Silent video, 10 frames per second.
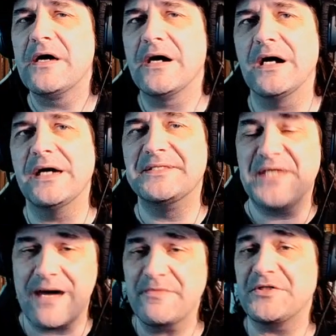and
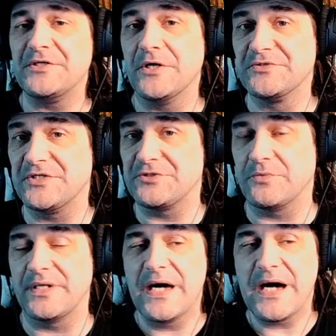Tabitha knows this
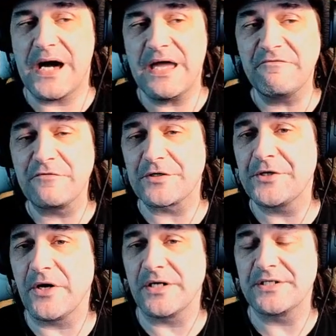one, I have what are
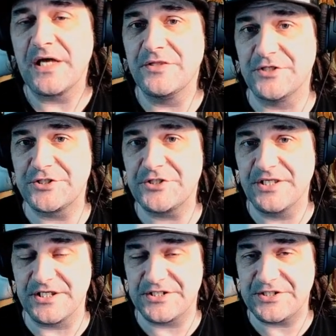called the
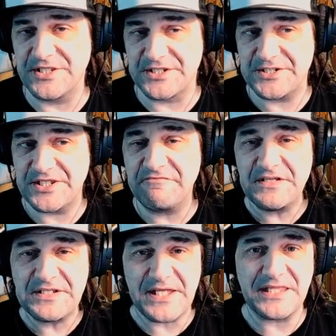
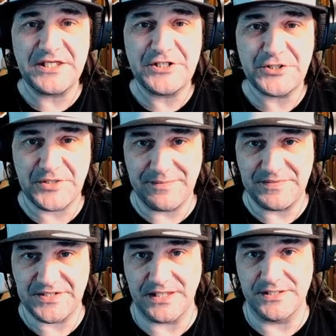7 deadly stream
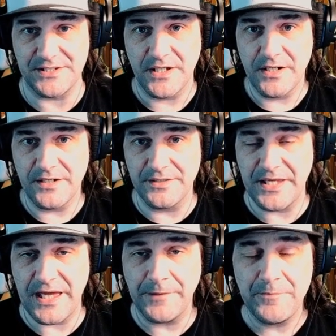sins,
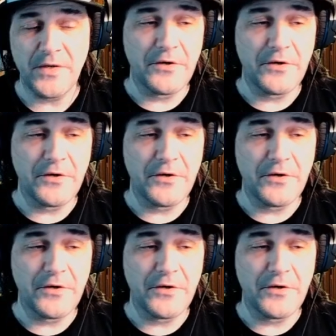okay?